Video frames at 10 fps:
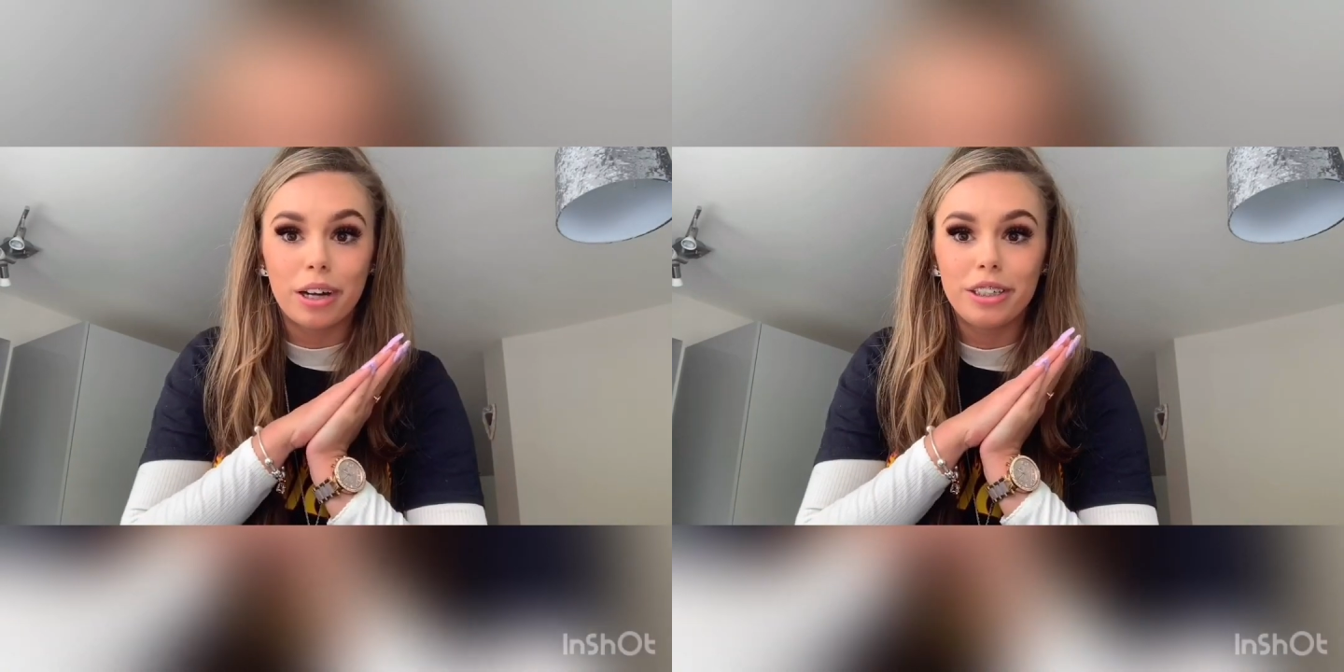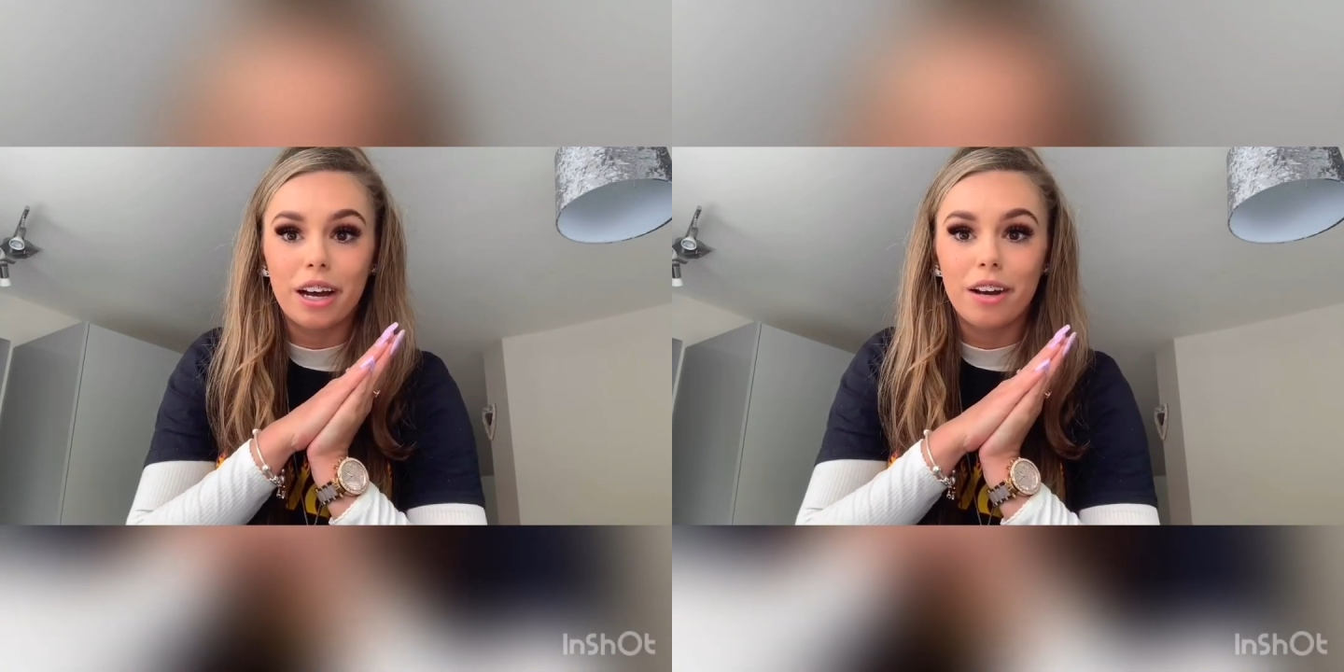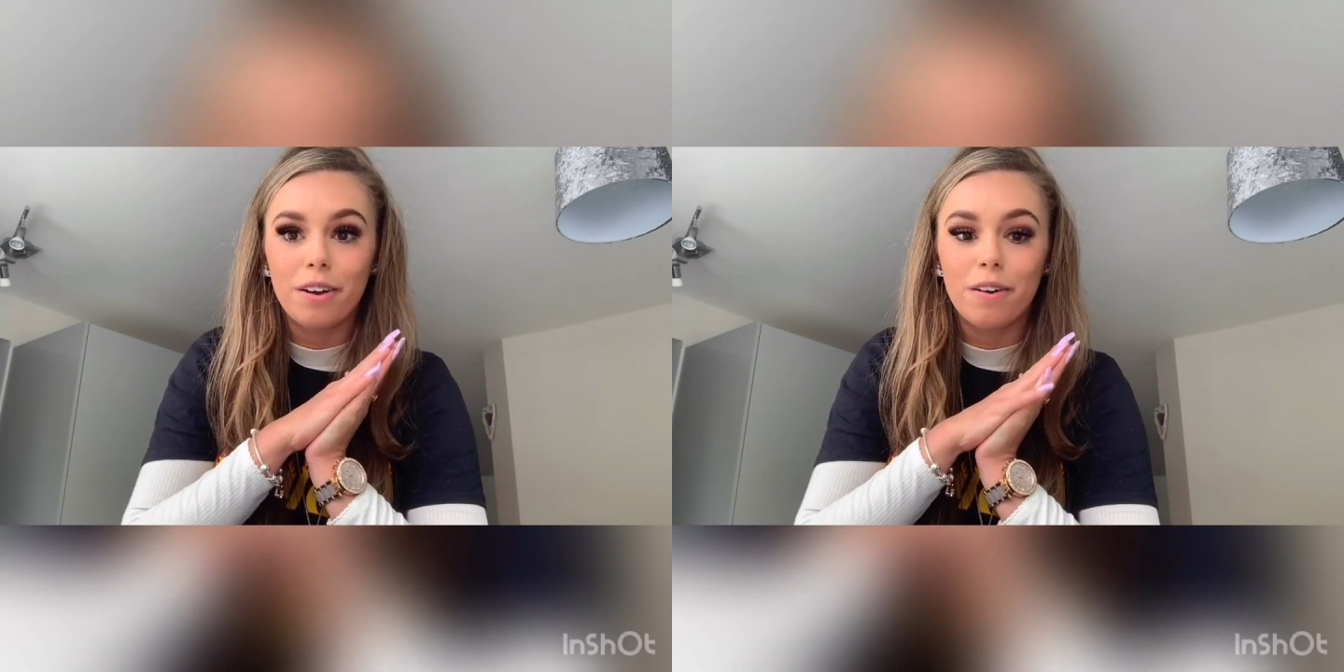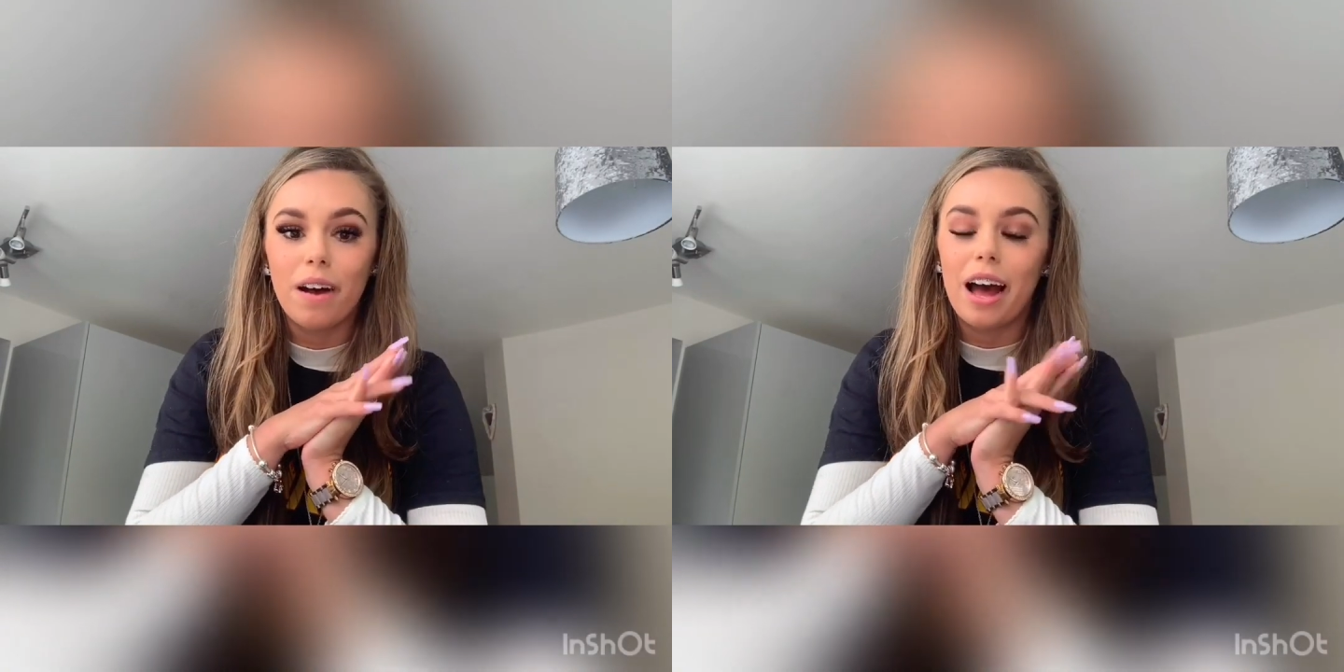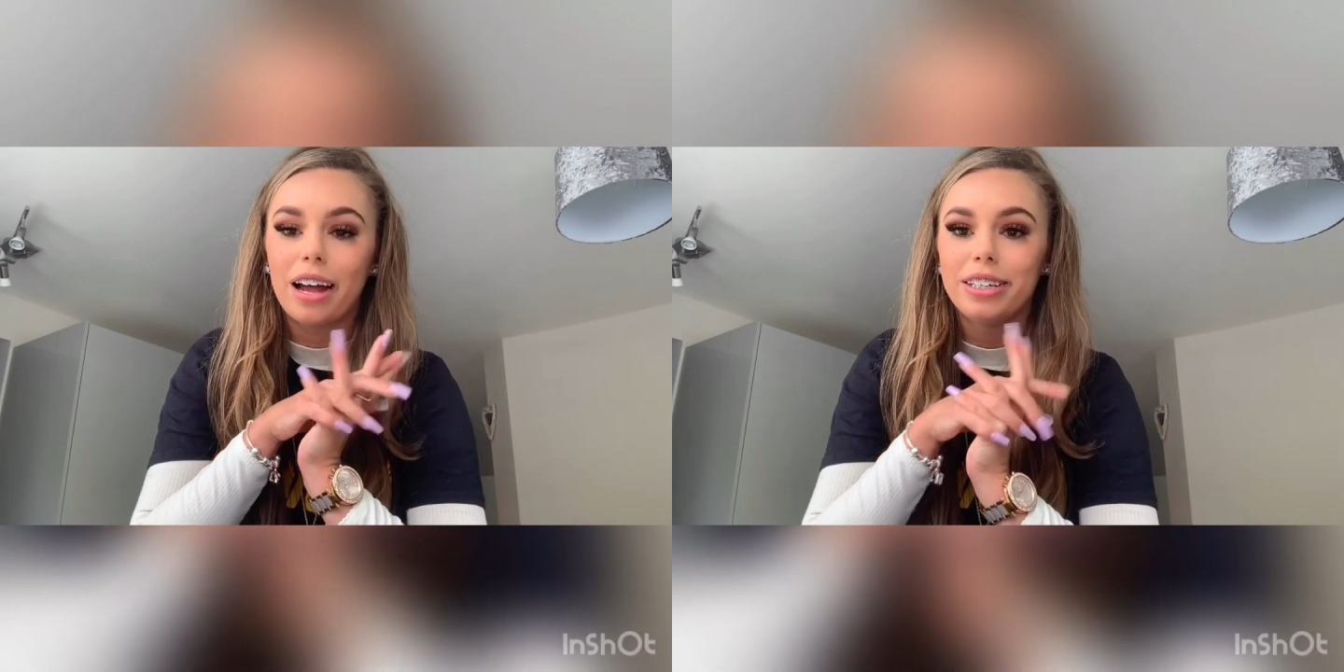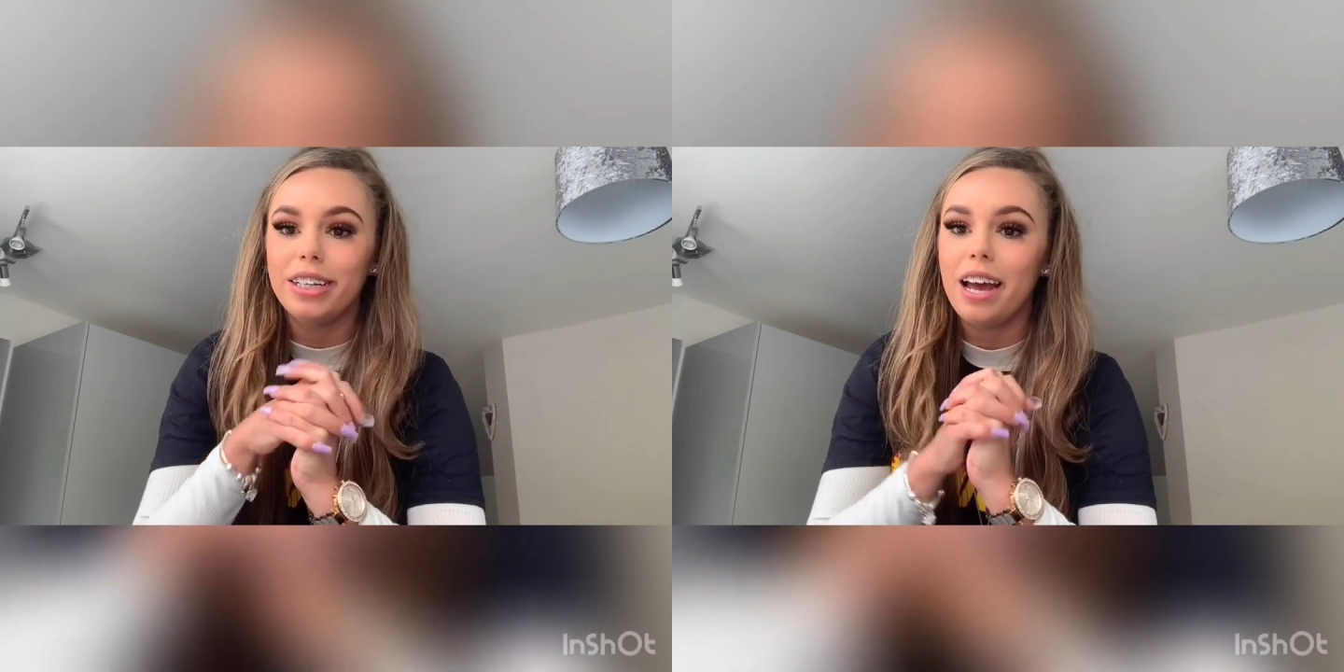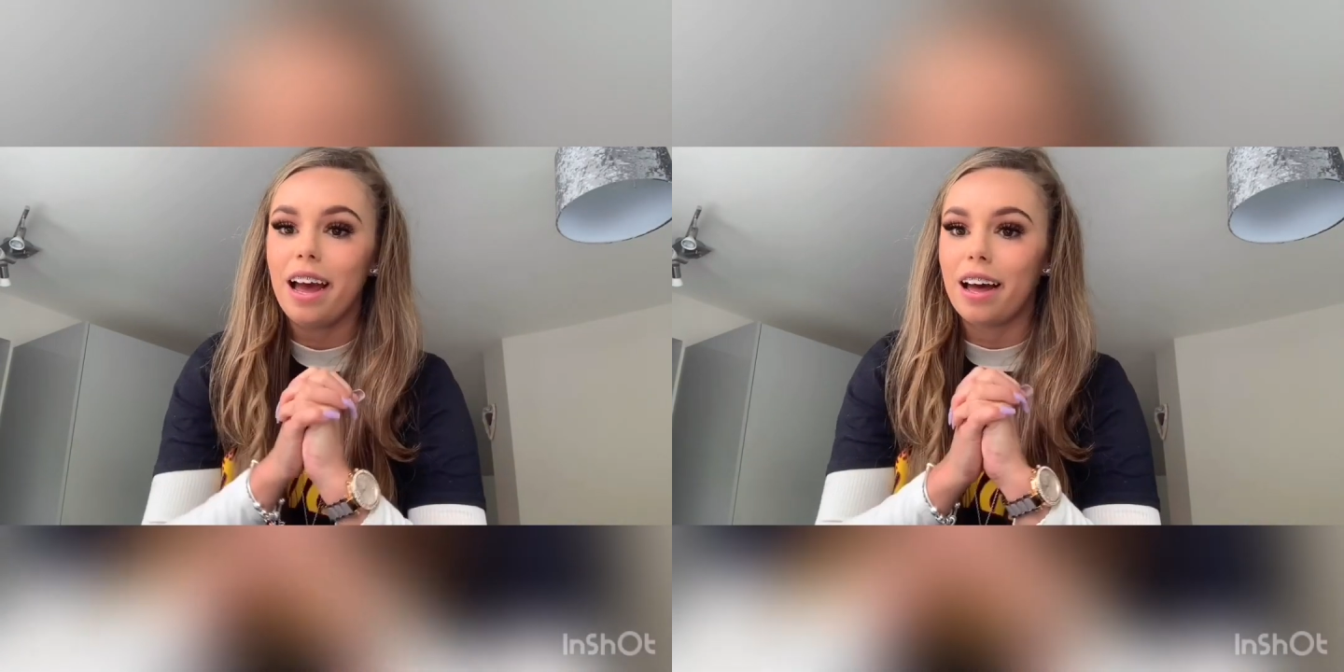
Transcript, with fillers: channel and yeah,